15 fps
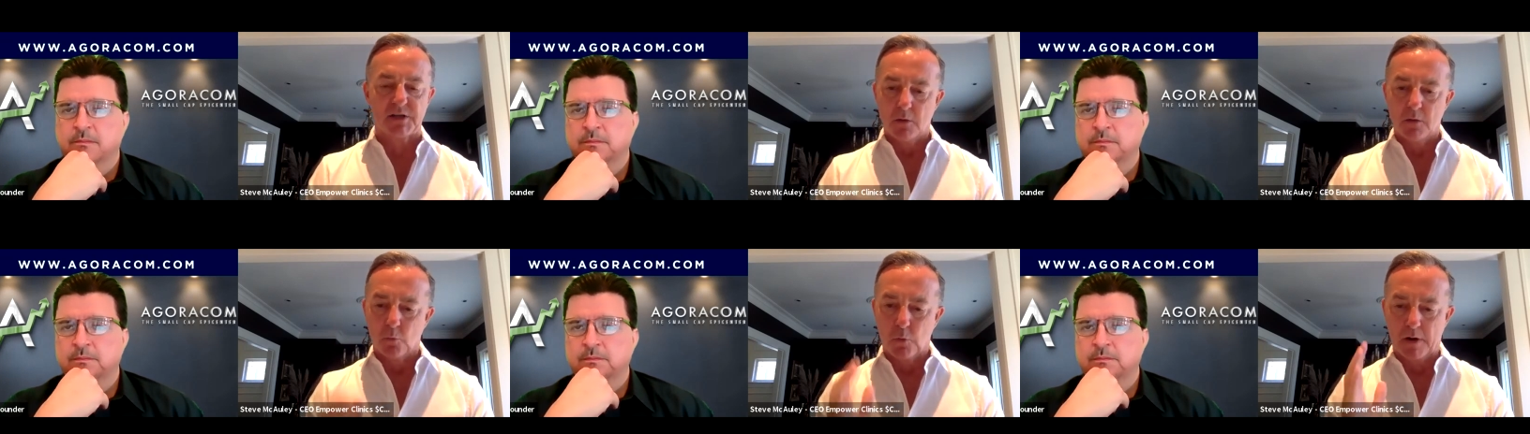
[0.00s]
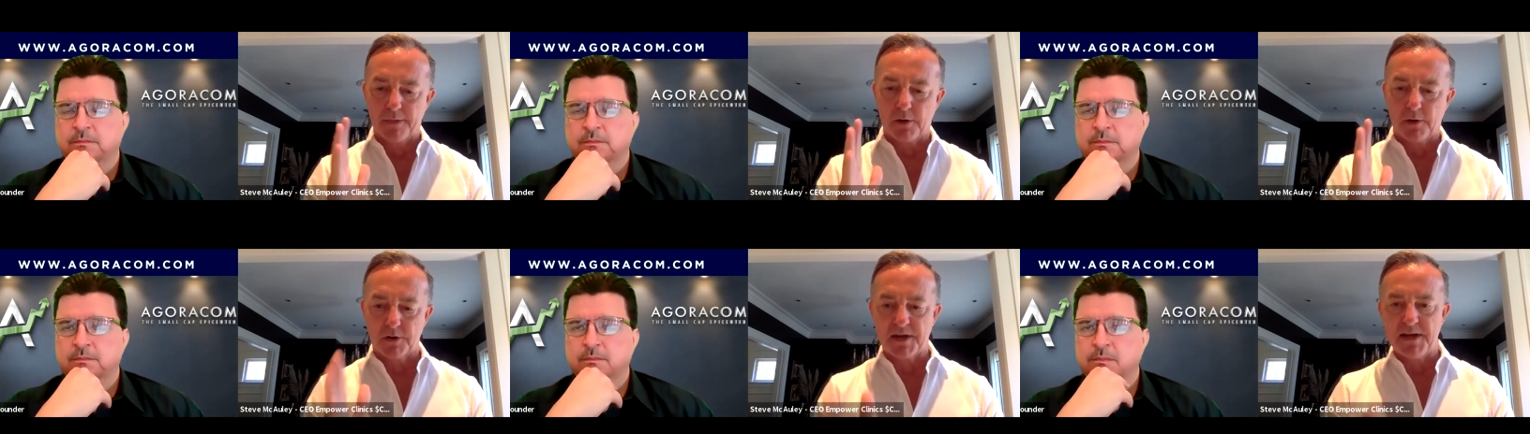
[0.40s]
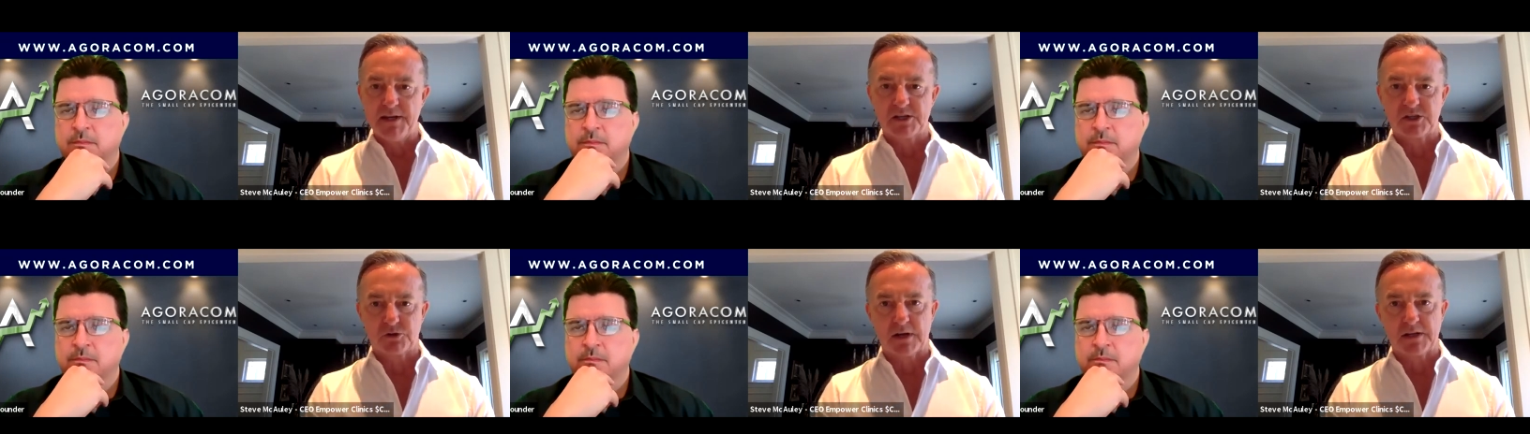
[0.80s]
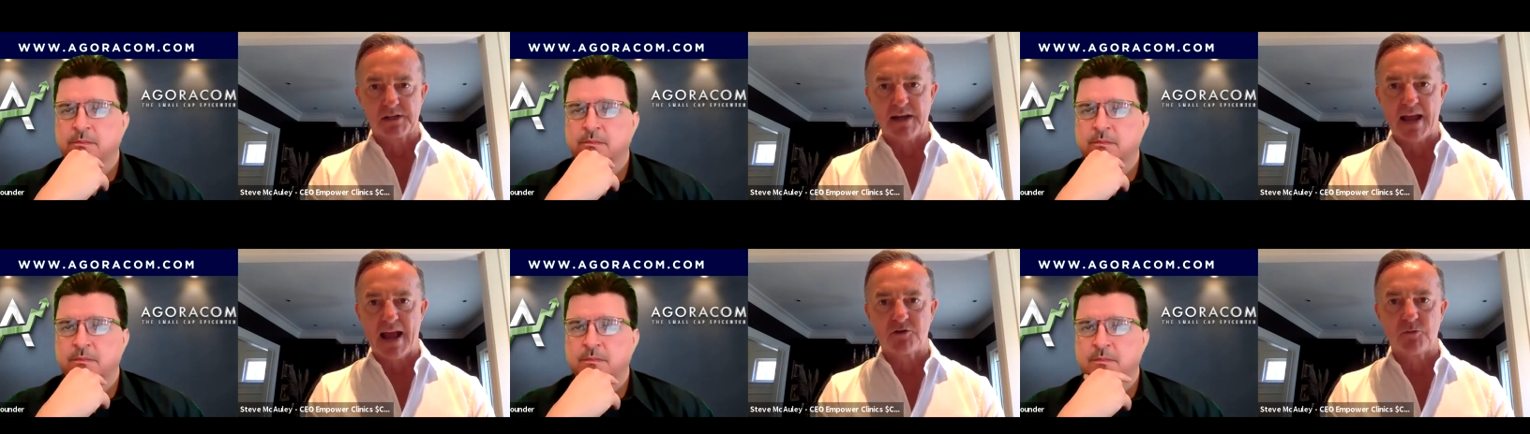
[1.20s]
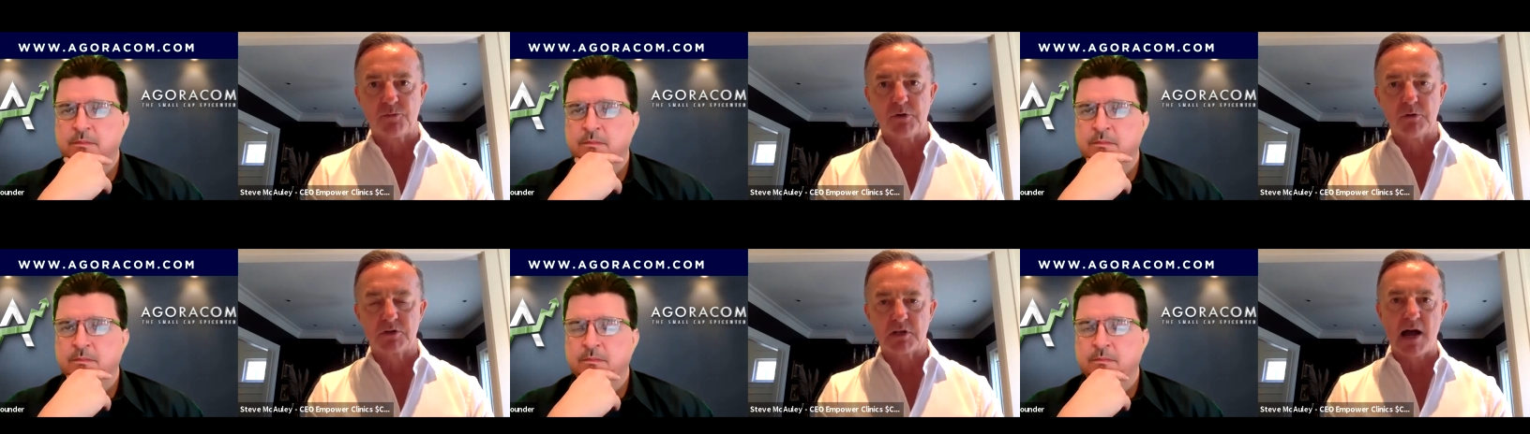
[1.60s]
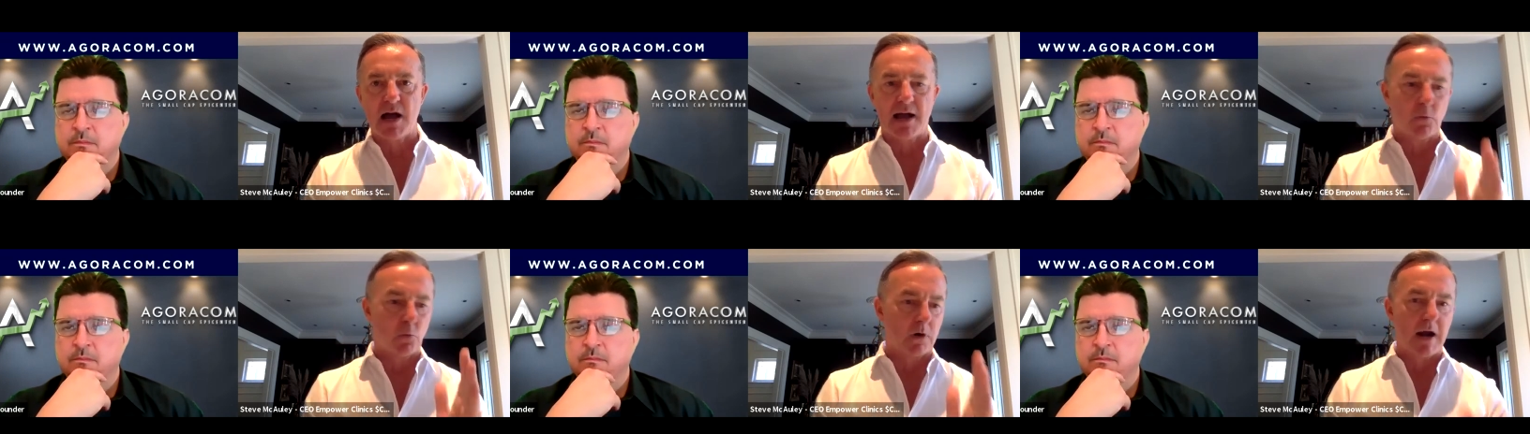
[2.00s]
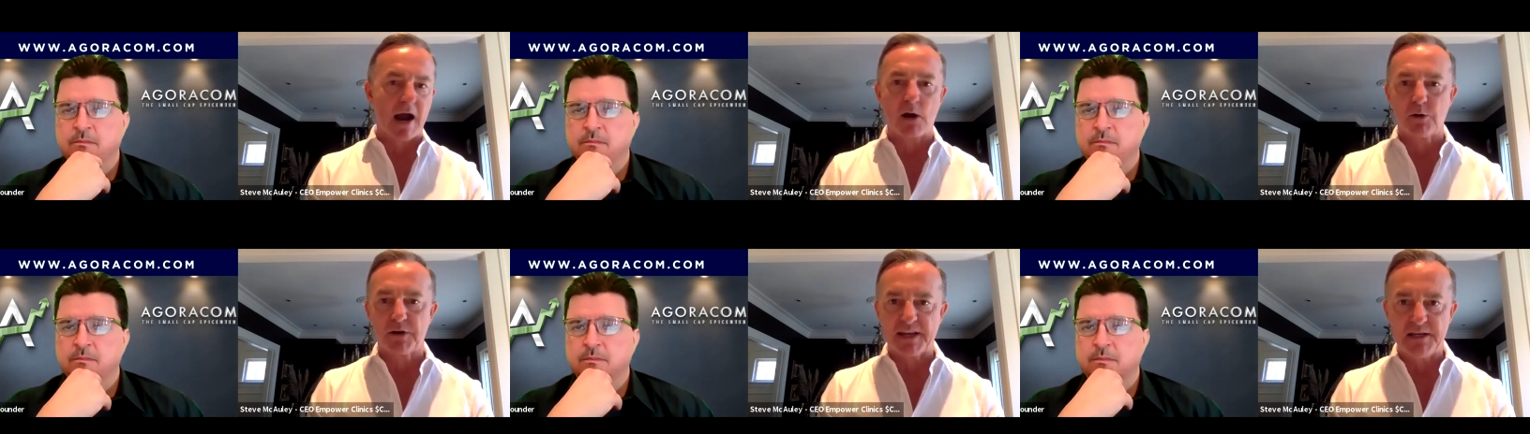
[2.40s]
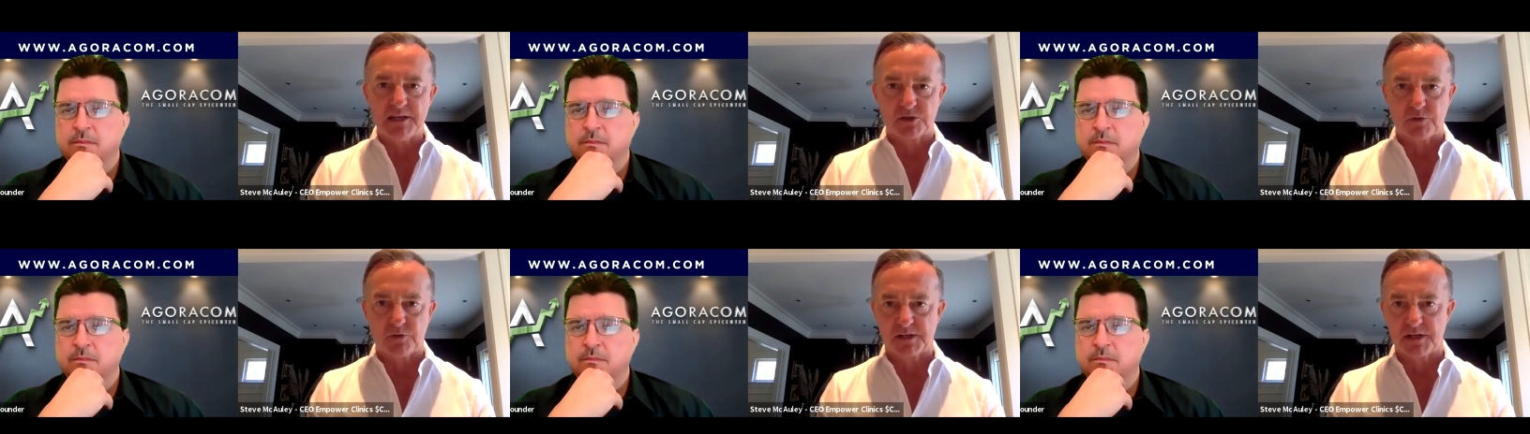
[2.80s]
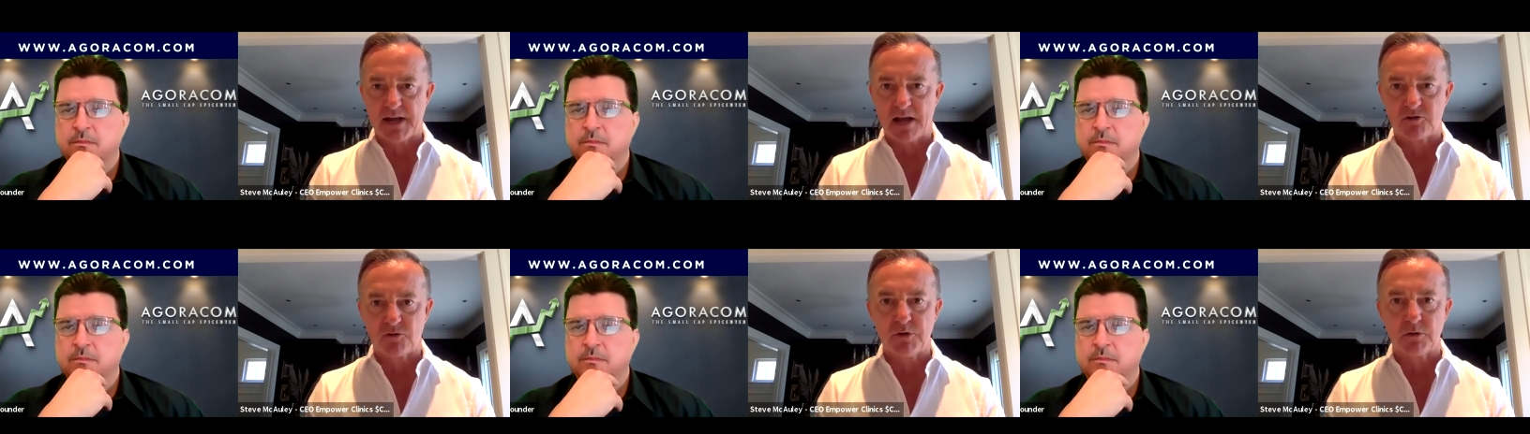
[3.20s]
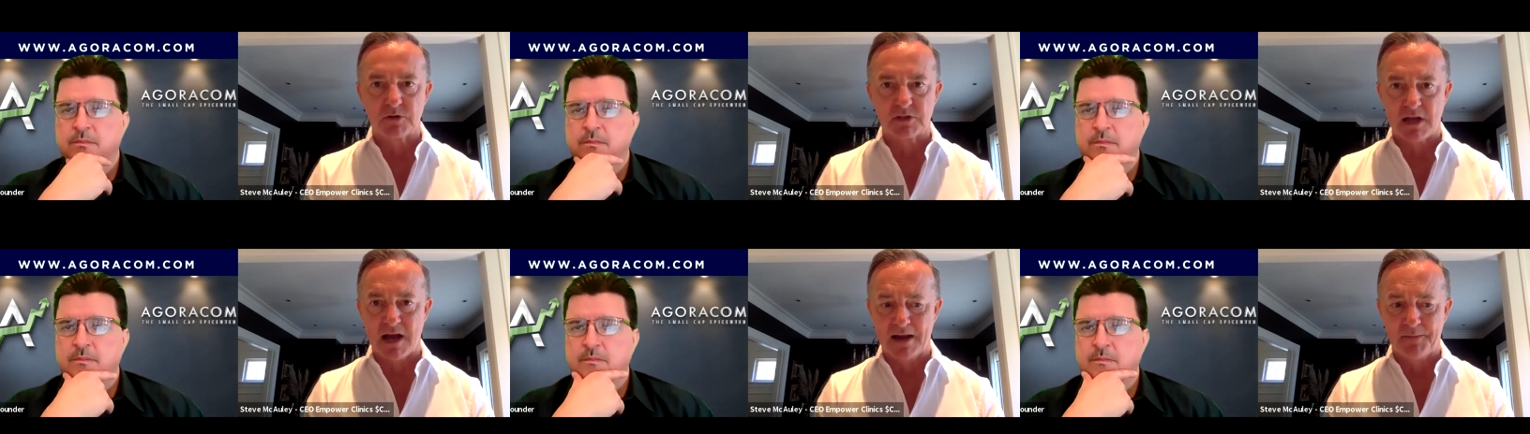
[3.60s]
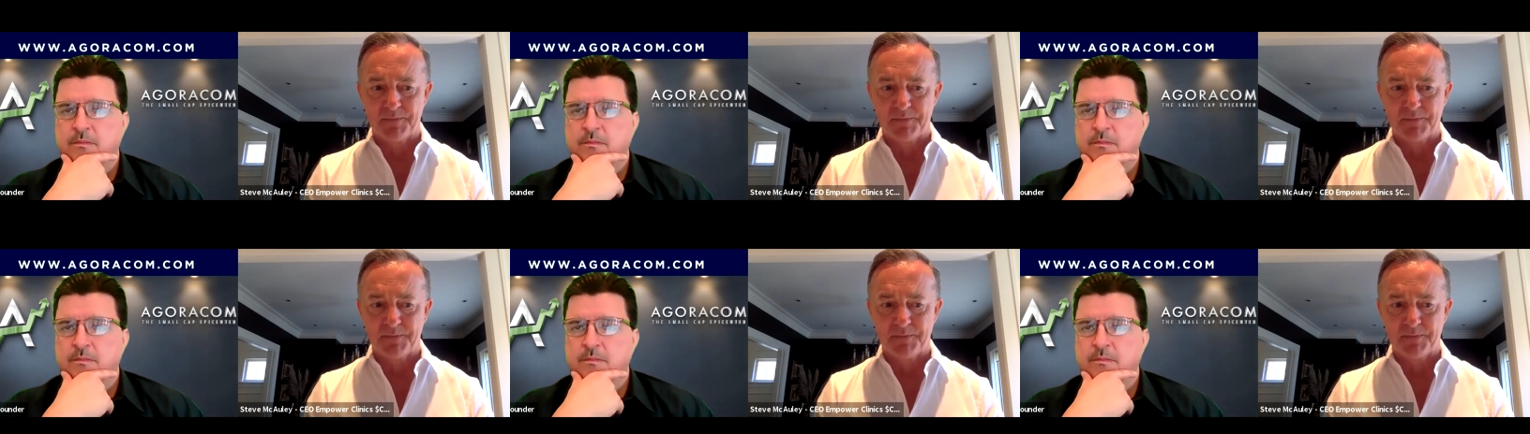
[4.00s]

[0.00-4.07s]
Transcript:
Speaker 1: where their key strengths and attributes lie, where our key strengths and attributes lie.